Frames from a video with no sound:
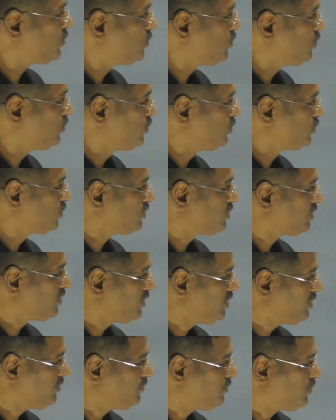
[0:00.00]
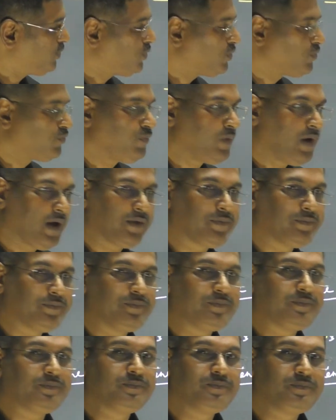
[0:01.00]
2, 3, 4, 5.
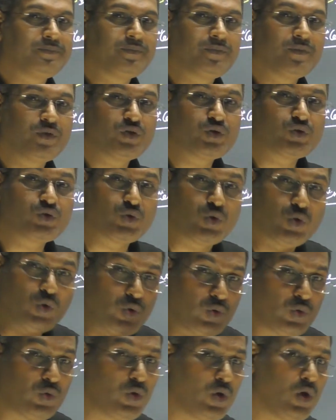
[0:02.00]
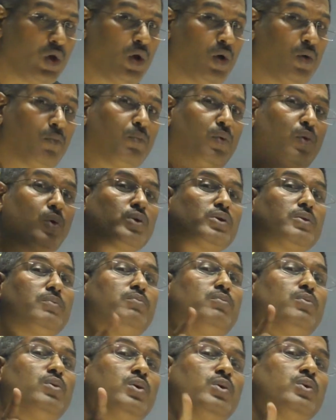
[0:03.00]
So for the
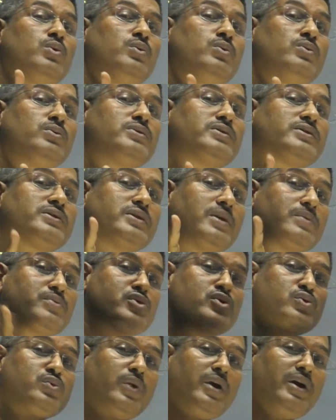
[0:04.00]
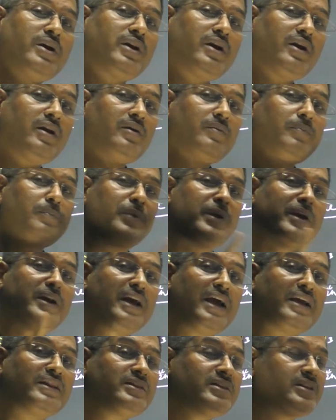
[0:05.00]
mono substituted
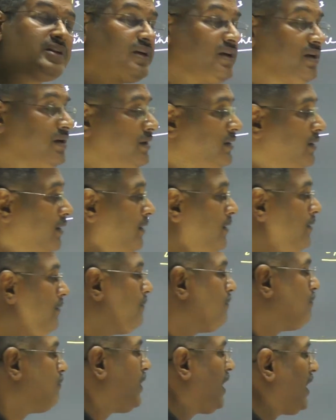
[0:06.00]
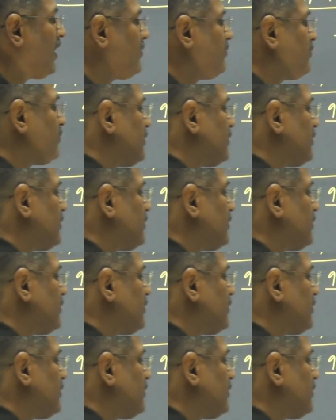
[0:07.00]
phenanthrene, 5